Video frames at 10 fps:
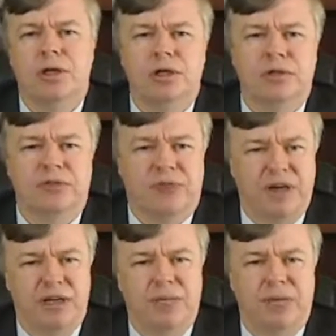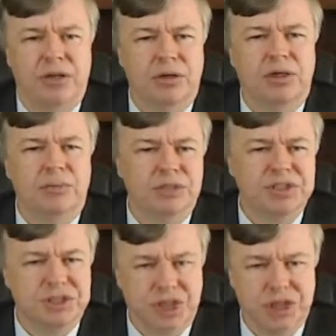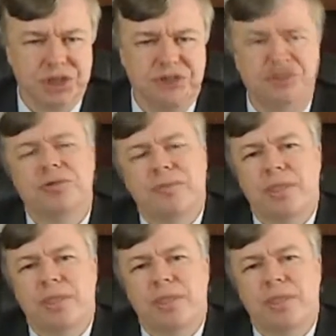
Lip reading: You can find it by looking in presentations